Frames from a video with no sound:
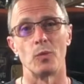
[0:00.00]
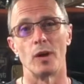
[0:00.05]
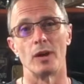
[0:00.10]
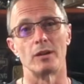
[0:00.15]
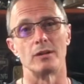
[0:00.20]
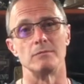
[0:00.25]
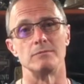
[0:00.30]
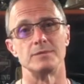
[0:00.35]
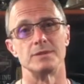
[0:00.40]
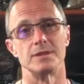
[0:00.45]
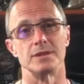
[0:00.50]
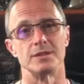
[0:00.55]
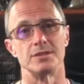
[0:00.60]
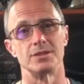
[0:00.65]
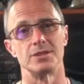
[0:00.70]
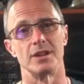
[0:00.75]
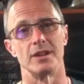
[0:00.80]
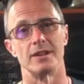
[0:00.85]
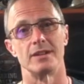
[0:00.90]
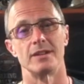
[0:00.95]
welcome to the
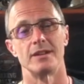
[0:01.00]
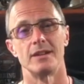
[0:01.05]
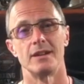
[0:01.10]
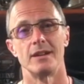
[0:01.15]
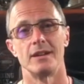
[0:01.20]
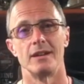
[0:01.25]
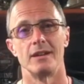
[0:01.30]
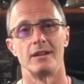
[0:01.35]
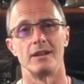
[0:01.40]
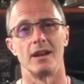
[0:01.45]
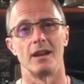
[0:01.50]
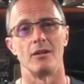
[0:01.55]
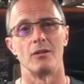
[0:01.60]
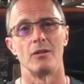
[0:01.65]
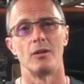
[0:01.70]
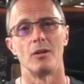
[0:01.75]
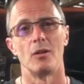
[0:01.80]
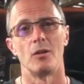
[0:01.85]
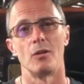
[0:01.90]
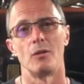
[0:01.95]
shed.
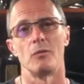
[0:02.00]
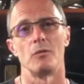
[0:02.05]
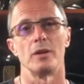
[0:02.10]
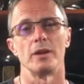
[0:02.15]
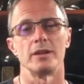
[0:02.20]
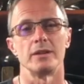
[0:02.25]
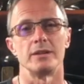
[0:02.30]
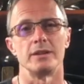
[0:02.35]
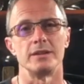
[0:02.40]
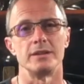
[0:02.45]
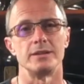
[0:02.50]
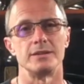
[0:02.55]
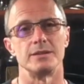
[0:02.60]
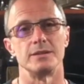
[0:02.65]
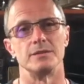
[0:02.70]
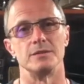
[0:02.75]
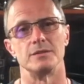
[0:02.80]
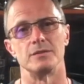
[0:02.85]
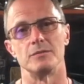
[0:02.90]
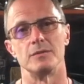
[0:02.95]
Now, one of the
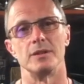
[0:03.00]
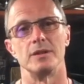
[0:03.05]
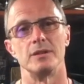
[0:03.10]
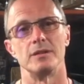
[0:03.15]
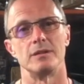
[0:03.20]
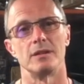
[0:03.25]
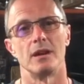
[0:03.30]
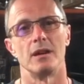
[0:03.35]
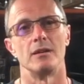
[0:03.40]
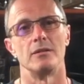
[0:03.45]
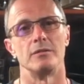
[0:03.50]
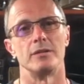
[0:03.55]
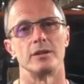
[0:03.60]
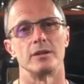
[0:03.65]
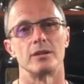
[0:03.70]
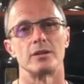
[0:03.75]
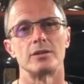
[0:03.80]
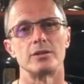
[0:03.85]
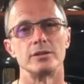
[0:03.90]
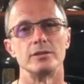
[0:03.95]
issues with
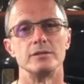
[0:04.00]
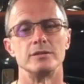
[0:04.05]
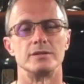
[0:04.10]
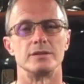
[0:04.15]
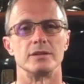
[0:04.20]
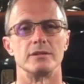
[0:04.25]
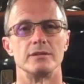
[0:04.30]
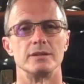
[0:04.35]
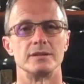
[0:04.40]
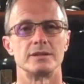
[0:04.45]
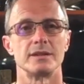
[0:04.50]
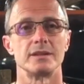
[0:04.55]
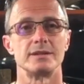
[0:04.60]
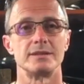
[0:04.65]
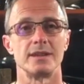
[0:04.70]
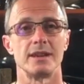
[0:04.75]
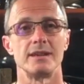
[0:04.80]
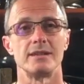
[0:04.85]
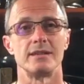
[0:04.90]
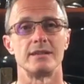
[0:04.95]
owning a cruiser is they
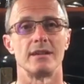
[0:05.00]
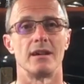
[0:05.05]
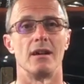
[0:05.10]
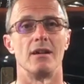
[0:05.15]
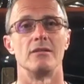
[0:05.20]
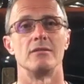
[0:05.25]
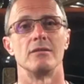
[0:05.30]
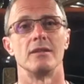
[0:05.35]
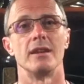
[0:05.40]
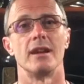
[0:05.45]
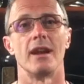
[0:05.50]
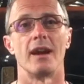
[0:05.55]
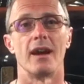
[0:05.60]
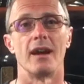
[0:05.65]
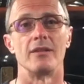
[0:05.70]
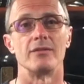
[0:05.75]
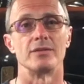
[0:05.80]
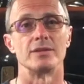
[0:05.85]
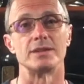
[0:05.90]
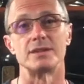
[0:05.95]
tend to only
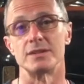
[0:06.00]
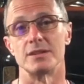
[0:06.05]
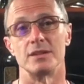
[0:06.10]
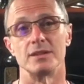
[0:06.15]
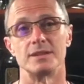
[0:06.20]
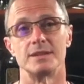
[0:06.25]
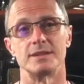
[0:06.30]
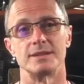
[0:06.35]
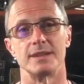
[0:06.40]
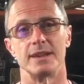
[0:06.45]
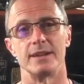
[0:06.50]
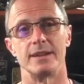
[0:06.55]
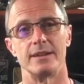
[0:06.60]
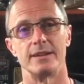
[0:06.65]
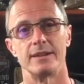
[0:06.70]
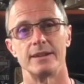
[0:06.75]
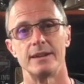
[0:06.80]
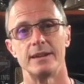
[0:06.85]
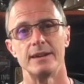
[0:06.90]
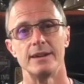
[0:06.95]
have a side
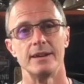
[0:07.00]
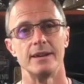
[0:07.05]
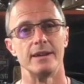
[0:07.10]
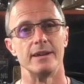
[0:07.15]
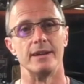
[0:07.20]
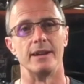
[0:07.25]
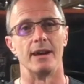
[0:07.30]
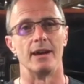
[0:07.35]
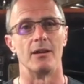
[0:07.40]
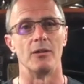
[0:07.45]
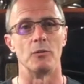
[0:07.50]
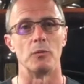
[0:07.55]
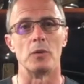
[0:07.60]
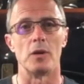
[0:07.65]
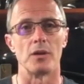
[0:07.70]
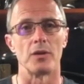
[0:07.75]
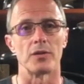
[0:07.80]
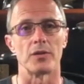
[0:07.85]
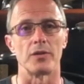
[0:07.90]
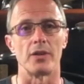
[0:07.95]
stand. Now,
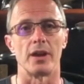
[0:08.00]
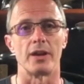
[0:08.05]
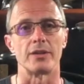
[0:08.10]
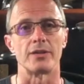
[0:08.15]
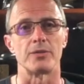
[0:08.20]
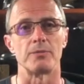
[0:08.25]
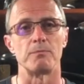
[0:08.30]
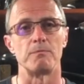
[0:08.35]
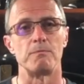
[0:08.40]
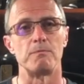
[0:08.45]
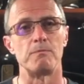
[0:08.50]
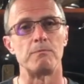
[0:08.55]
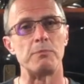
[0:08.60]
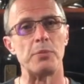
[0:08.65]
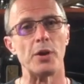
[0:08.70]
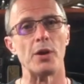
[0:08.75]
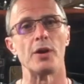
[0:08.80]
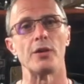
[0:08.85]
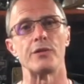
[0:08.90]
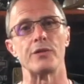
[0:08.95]
whilst that's
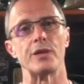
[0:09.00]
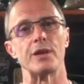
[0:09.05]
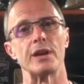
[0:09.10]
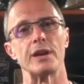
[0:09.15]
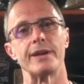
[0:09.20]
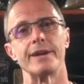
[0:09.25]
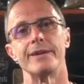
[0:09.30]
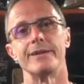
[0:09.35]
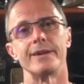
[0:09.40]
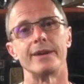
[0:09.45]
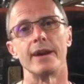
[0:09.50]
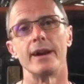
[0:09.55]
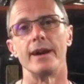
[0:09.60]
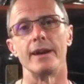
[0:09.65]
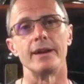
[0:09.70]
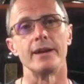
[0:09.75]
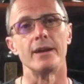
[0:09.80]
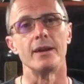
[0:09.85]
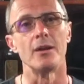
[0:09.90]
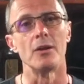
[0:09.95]
perfectly
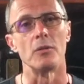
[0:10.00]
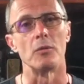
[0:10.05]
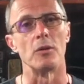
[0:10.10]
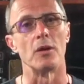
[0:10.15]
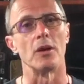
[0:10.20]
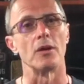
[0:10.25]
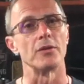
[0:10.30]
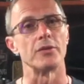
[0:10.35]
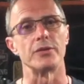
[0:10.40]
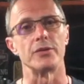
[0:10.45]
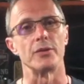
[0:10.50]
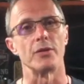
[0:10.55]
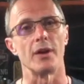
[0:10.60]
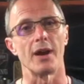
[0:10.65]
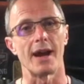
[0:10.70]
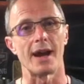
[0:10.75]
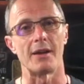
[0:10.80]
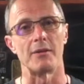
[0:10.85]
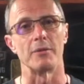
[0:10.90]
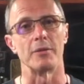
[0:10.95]
okay whilst you're
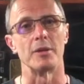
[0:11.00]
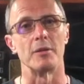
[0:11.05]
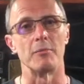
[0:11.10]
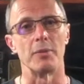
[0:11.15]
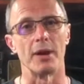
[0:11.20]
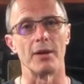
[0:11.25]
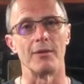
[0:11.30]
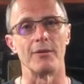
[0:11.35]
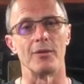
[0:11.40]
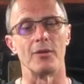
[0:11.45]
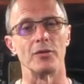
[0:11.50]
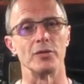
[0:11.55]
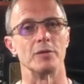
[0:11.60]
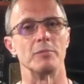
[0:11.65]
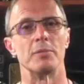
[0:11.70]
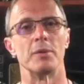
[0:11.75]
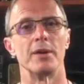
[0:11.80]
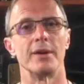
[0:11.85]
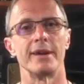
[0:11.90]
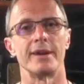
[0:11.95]
out and about on
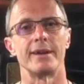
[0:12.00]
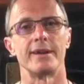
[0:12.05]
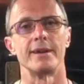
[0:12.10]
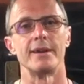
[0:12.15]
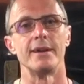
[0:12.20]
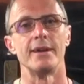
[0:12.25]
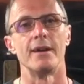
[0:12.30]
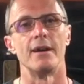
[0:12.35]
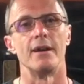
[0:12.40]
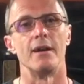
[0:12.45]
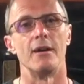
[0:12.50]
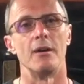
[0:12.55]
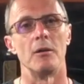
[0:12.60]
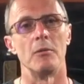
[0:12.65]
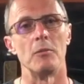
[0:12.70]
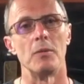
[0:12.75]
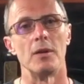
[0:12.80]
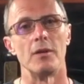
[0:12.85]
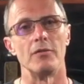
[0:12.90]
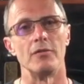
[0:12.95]
the bike,
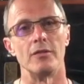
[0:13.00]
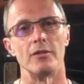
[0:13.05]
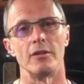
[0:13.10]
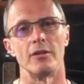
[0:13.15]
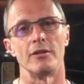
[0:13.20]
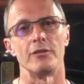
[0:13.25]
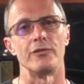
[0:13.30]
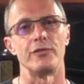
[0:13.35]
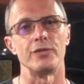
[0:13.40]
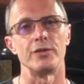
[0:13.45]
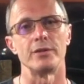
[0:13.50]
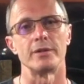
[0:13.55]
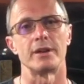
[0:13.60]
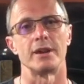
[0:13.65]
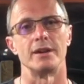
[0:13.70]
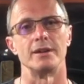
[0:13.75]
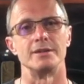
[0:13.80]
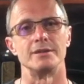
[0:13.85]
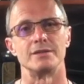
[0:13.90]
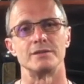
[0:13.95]
there are a few
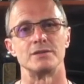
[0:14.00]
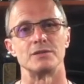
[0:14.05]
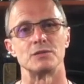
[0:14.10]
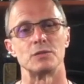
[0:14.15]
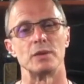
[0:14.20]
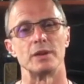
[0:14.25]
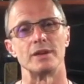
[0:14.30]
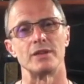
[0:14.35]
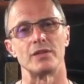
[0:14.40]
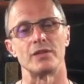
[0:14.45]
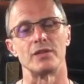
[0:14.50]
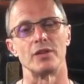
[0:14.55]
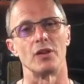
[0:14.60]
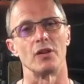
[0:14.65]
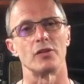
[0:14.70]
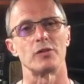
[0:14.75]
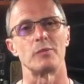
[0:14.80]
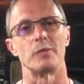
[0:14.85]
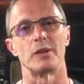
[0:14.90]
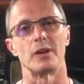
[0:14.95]
occasions when it
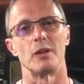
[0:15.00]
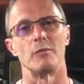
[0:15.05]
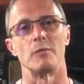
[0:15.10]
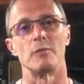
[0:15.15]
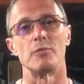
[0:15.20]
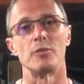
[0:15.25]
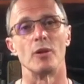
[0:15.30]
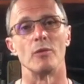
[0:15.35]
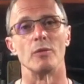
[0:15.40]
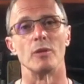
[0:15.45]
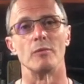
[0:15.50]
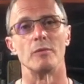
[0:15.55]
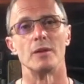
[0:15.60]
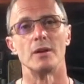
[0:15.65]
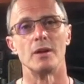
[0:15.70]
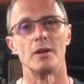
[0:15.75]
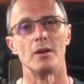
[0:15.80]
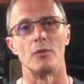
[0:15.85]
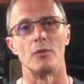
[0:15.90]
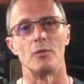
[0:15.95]
starts to become a problem.
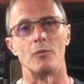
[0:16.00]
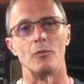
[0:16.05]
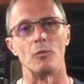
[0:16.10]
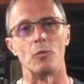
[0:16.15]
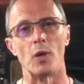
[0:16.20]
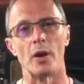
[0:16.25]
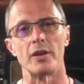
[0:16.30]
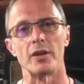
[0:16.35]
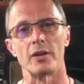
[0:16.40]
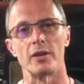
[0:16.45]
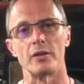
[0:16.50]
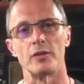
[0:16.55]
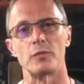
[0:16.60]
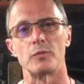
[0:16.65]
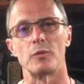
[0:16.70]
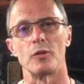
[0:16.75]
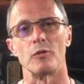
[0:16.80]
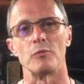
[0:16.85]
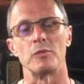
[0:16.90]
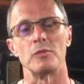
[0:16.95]
One of those
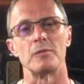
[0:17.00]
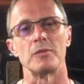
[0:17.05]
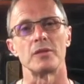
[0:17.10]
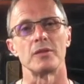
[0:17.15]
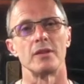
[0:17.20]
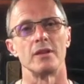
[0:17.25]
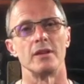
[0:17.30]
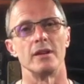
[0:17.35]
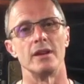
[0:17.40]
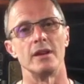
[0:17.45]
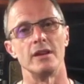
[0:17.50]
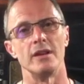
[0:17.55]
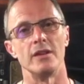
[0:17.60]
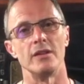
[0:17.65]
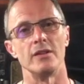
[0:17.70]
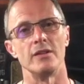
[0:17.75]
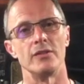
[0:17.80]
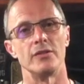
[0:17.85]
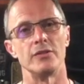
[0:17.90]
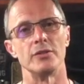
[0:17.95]
problems
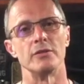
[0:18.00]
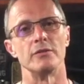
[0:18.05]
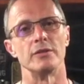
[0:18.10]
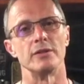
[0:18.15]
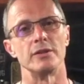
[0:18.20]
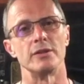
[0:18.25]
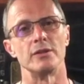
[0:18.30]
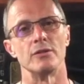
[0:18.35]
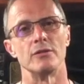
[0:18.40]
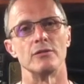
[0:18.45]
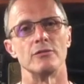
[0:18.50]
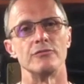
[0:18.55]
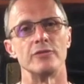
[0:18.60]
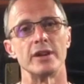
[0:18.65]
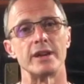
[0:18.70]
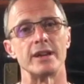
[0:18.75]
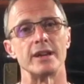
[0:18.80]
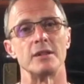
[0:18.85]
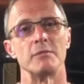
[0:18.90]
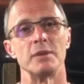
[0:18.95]
is during your
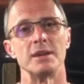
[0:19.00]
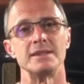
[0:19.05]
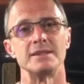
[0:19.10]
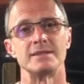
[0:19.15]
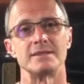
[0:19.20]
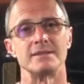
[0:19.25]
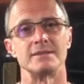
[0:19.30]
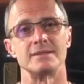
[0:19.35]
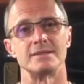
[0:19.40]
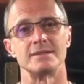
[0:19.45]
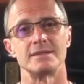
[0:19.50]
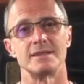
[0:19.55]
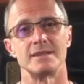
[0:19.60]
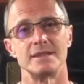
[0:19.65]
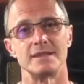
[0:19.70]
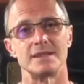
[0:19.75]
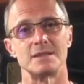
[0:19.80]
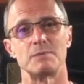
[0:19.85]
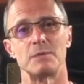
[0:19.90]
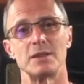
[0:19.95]
regular maintenance,
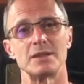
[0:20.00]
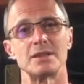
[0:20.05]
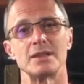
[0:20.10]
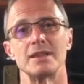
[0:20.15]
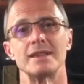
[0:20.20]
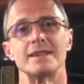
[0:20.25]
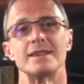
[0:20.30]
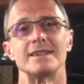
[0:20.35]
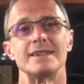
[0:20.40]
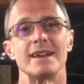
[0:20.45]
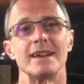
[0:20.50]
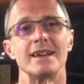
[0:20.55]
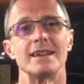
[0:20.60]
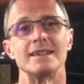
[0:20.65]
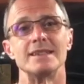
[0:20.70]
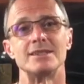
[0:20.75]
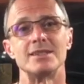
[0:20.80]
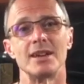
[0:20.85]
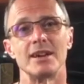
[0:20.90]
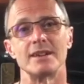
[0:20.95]
especially the
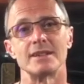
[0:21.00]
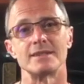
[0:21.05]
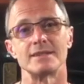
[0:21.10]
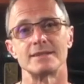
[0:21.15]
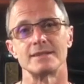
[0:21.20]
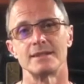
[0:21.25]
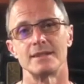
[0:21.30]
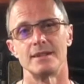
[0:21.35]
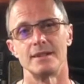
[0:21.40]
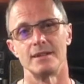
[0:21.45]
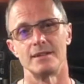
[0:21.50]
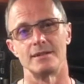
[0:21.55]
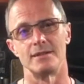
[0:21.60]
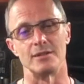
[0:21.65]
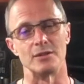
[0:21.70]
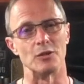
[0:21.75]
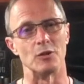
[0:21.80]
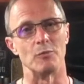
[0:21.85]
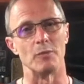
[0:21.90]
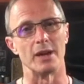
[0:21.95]
daily checks
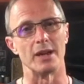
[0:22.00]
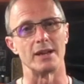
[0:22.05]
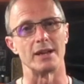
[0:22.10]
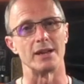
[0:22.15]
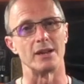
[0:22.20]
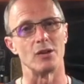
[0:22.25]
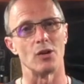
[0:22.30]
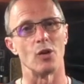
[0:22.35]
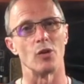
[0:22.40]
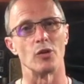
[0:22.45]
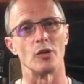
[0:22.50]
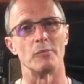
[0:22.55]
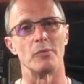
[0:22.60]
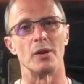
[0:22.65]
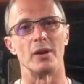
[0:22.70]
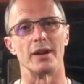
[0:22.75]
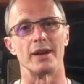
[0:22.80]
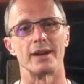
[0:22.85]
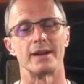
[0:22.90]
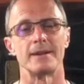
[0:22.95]
that you're making on the
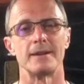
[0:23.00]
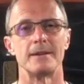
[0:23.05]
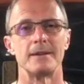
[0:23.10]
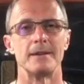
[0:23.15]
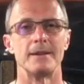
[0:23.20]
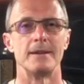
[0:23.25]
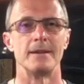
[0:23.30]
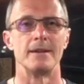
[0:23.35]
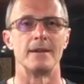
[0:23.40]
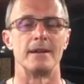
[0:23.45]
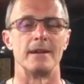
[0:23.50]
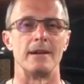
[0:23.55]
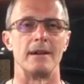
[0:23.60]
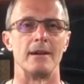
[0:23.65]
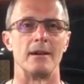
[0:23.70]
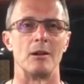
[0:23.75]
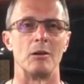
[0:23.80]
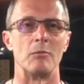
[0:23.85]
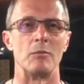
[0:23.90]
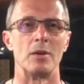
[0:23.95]
bike.
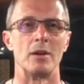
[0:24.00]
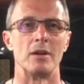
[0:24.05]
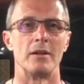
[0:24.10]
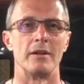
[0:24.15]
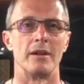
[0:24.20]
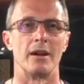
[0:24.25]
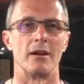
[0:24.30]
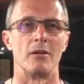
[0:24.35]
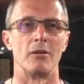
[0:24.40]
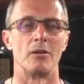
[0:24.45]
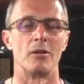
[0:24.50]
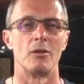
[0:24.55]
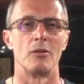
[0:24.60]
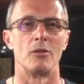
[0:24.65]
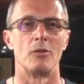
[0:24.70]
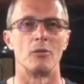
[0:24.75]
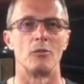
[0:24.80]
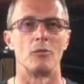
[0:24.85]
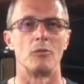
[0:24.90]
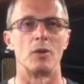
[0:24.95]
Now,
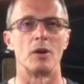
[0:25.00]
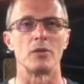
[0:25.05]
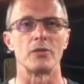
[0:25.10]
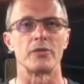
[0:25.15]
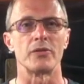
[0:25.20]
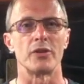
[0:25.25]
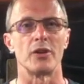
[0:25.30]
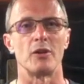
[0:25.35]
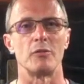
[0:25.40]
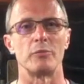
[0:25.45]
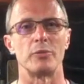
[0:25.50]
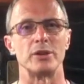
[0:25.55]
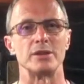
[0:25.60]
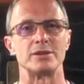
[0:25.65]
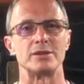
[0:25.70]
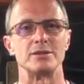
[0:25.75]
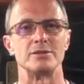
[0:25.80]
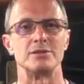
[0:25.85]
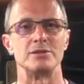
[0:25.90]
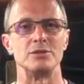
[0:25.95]
whilst tire
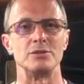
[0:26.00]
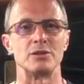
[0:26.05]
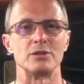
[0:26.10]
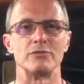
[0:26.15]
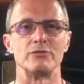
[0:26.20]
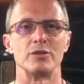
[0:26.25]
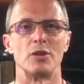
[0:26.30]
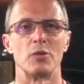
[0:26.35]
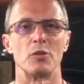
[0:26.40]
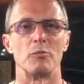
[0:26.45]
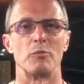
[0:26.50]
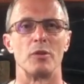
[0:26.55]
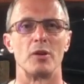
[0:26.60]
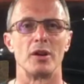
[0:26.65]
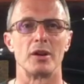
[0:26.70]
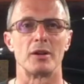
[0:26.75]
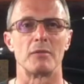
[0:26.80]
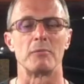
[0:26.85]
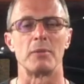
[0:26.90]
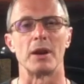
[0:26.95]
pressures, you can roll the
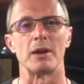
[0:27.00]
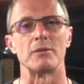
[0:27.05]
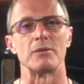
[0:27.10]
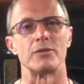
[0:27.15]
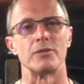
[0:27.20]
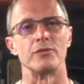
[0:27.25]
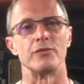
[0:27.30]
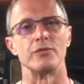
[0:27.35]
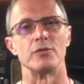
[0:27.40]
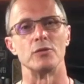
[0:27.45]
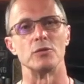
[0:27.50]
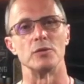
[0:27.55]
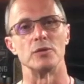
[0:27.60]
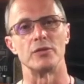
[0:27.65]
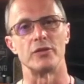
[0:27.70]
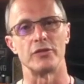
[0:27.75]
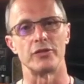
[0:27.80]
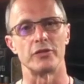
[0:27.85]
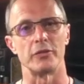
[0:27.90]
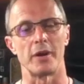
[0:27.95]
bike backwards and
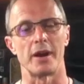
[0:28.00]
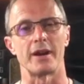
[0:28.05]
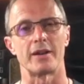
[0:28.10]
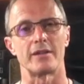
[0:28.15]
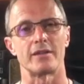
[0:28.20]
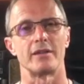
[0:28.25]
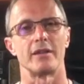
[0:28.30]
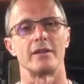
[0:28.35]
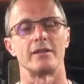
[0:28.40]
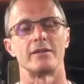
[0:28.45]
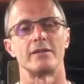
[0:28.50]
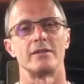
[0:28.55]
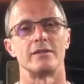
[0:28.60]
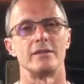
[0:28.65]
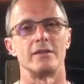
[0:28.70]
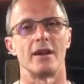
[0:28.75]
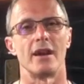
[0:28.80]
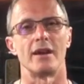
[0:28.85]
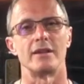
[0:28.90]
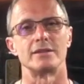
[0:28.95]
forwards to access
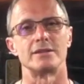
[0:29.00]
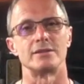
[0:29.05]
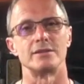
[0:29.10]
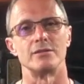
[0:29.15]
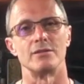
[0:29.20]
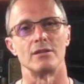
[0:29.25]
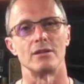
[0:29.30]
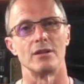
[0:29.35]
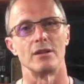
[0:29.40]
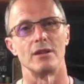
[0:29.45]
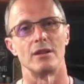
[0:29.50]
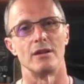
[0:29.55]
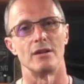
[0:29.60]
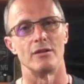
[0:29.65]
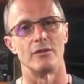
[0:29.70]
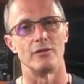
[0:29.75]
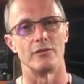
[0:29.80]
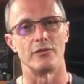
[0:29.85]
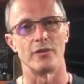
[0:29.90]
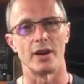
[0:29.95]
the actual
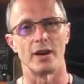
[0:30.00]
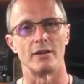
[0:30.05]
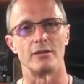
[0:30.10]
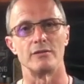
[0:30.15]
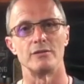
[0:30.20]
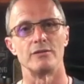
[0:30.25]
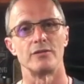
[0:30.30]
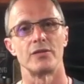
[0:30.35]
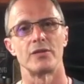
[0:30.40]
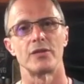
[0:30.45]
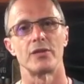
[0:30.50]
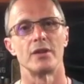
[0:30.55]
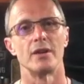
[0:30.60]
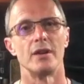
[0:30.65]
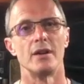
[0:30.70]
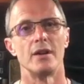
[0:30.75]
valves.